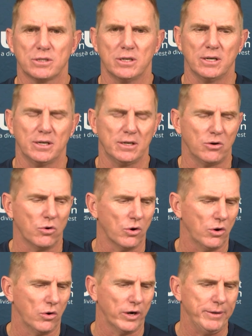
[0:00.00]

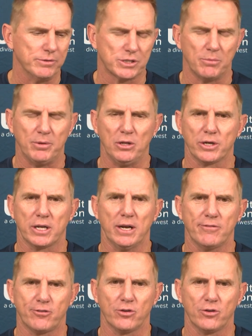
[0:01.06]
or he was going to be looking at